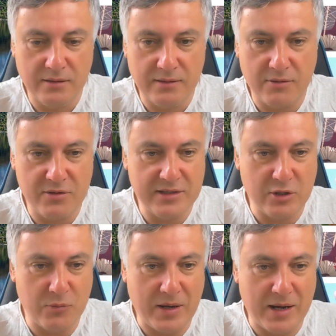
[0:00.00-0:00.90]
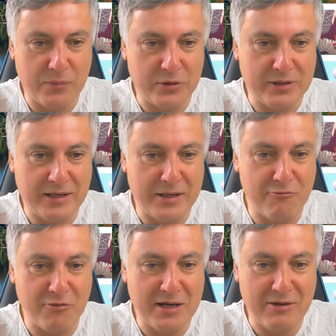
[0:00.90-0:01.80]
there is no back button, and it
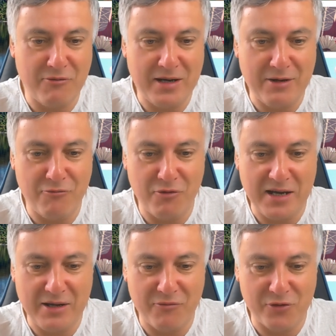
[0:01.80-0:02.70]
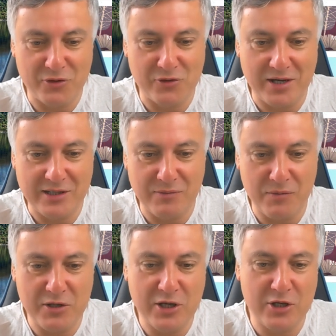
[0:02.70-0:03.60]
really frustrates me.
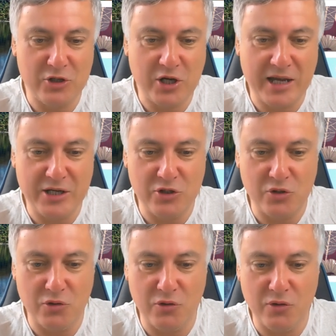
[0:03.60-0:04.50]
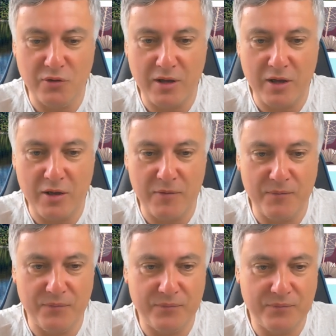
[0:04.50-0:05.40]
But you can change your
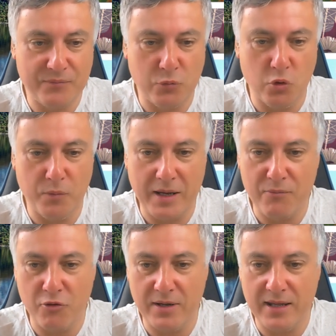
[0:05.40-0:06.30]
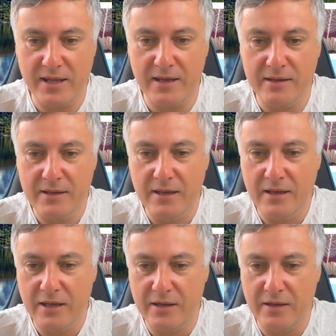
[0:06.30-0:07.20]
wallpaper in here,
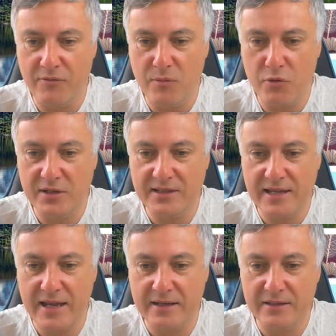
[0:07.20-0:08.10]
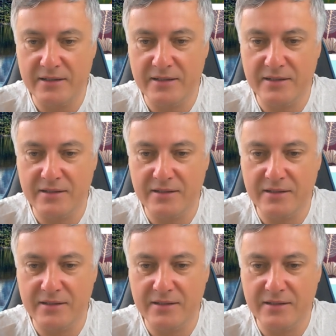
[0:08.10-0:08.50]
and if you press the X,